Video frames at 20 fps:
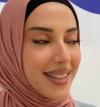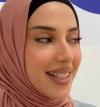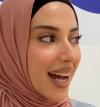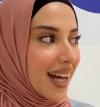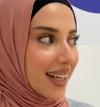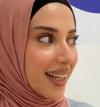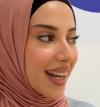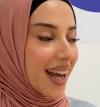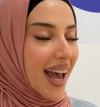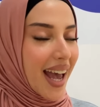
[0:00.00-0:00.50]

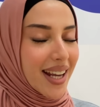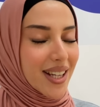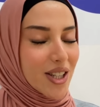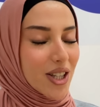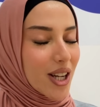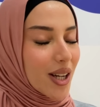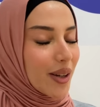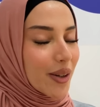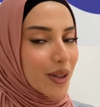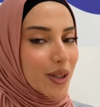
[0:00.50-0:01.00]
done and
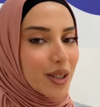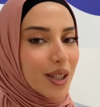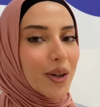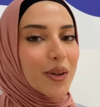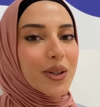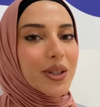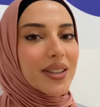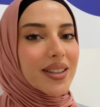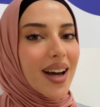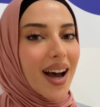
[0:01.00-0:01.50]
she looks so
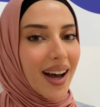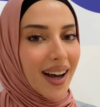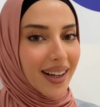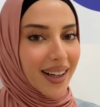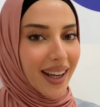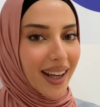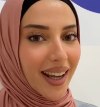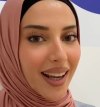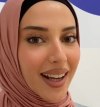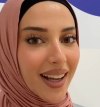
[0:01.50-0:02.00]

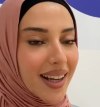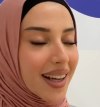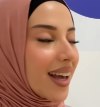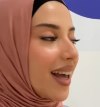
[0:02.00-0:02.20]
stunning.